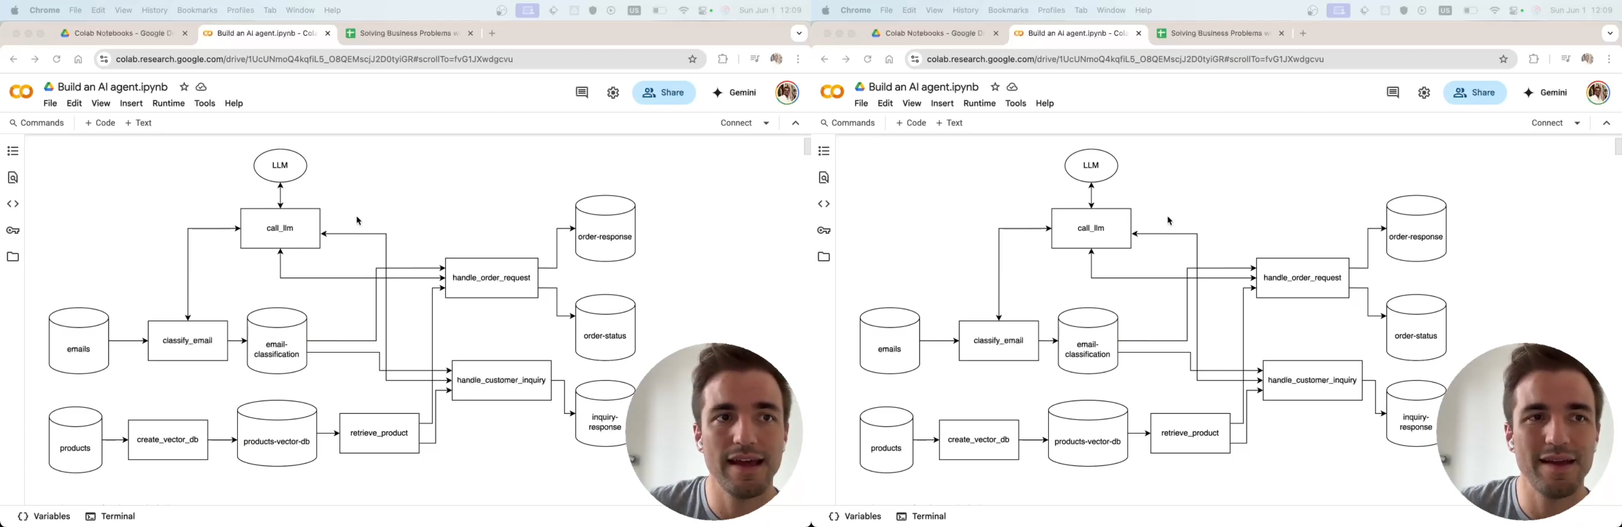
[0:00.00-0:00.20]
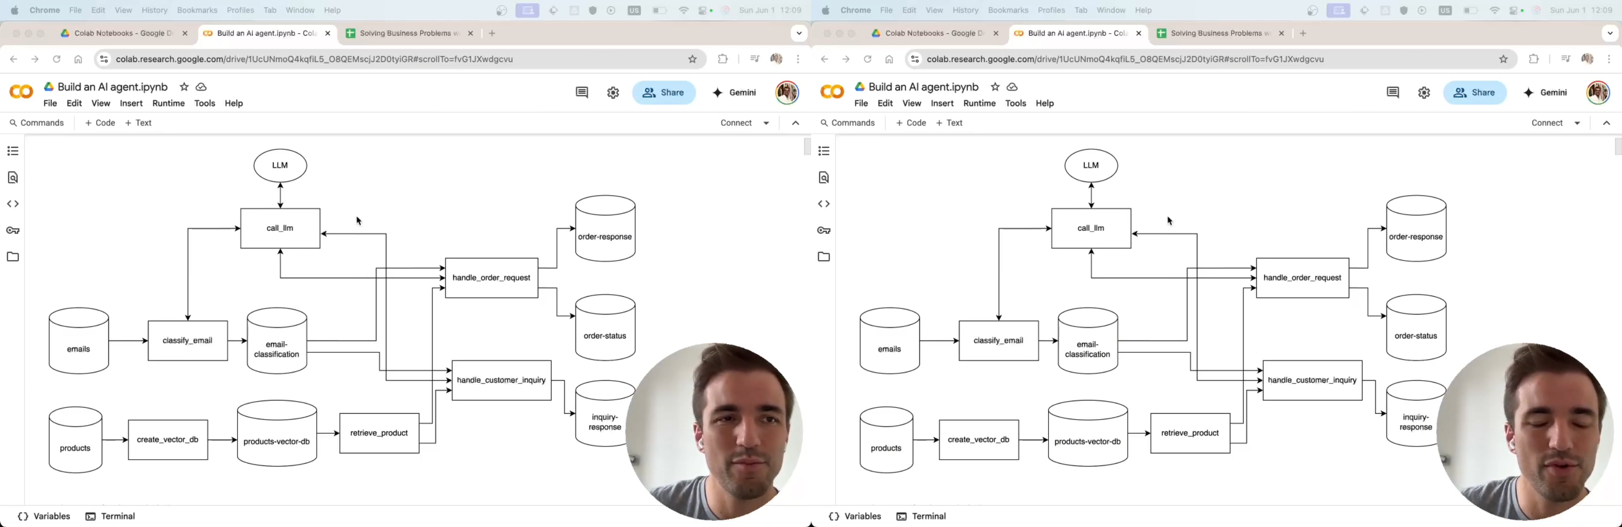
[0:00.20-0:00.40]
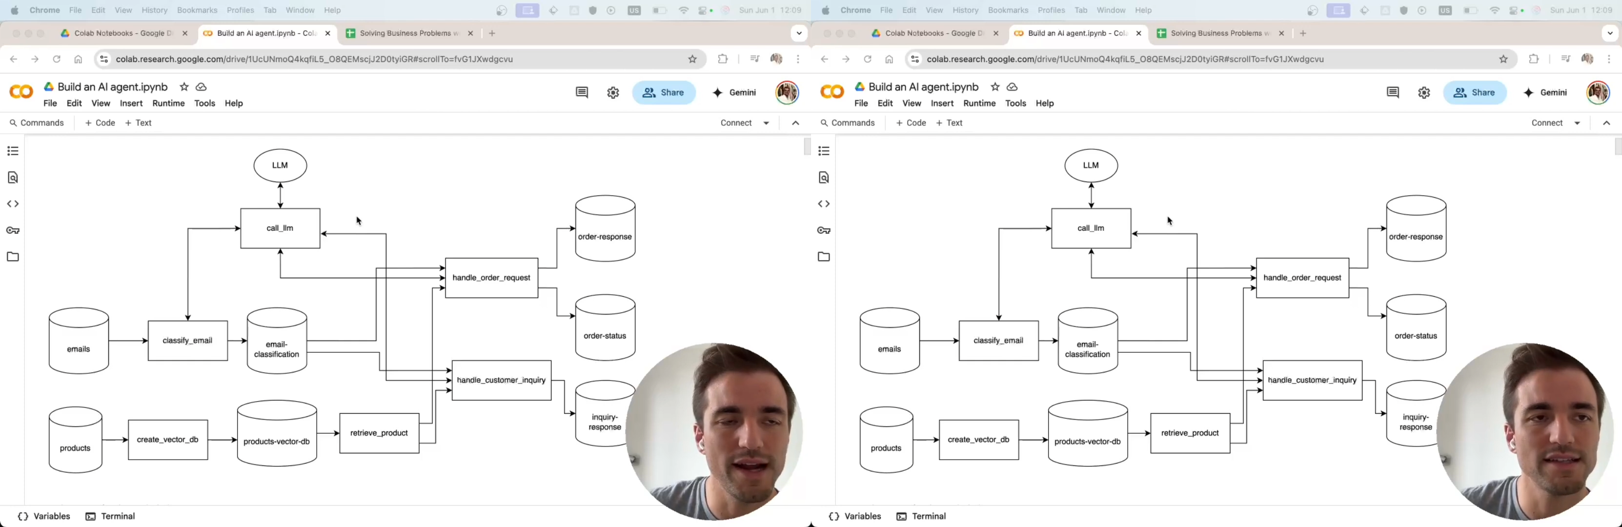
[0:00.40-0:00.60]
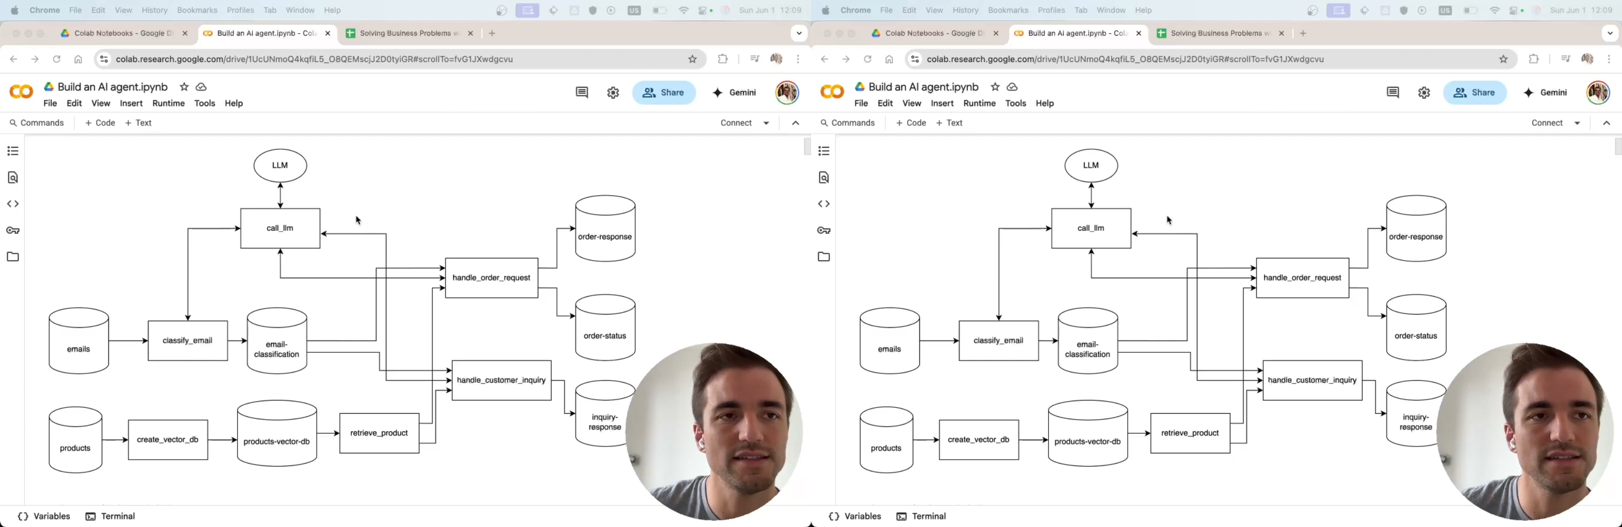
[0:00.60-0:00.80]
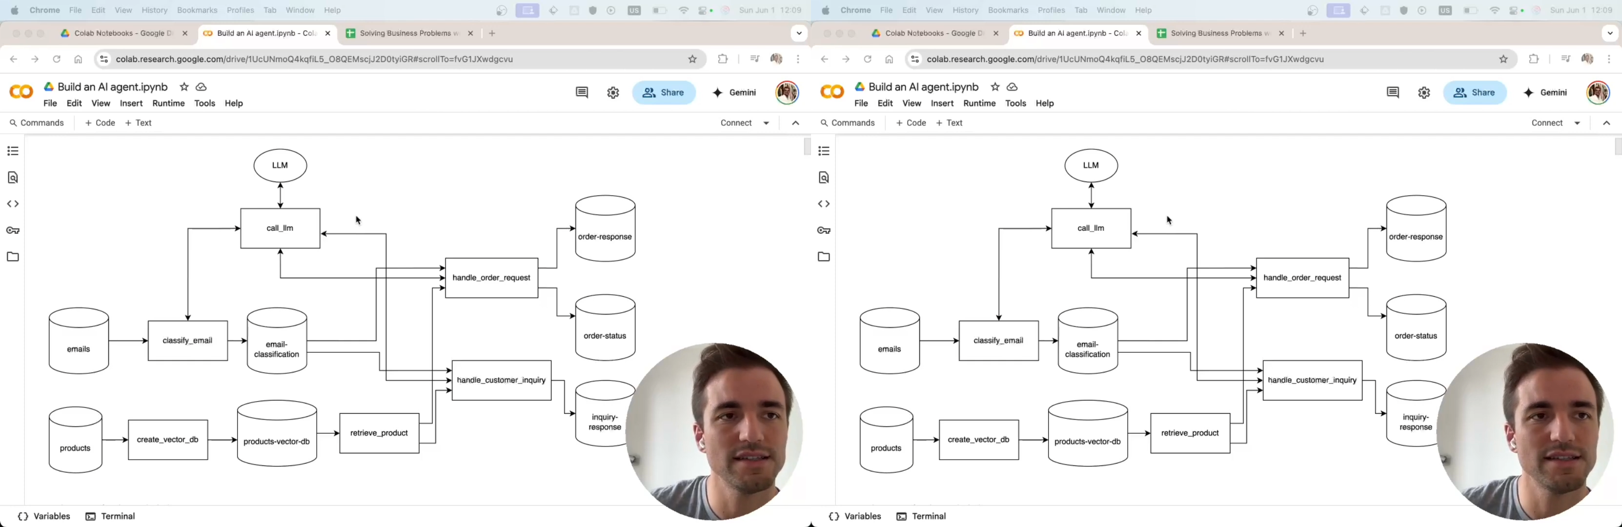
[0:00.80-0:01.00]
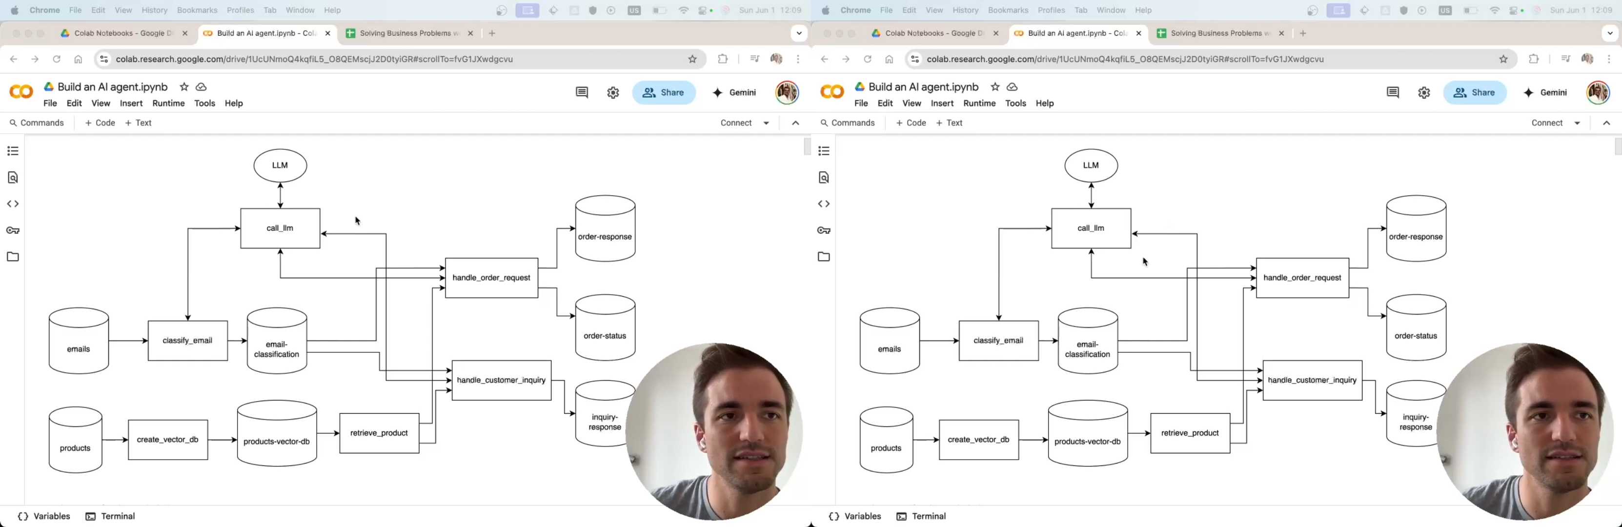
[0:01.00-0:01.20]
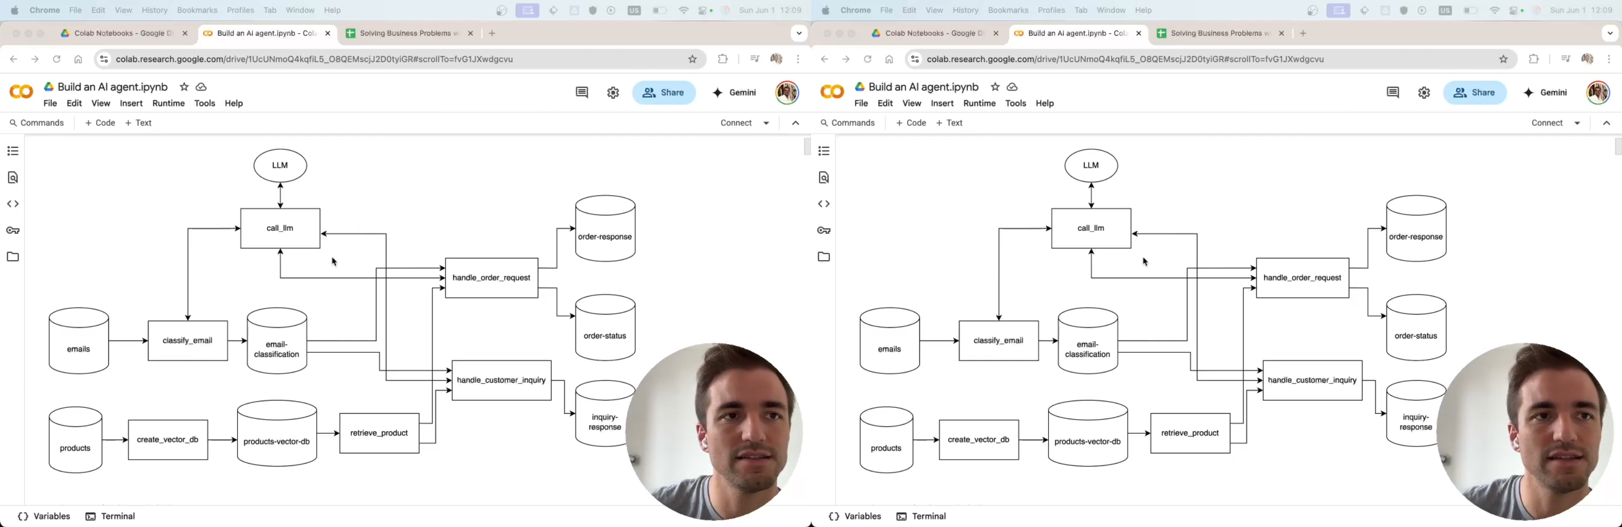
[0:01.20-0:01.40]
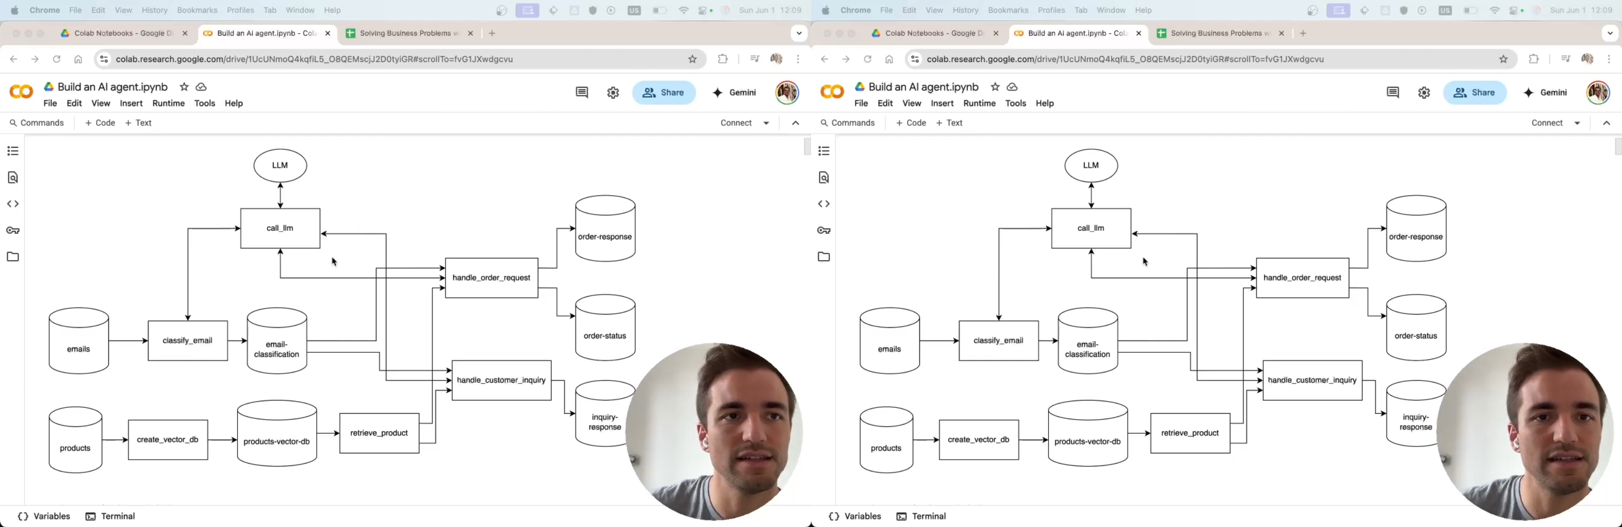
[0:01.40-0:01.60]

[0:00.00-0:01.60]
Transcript: In practice, it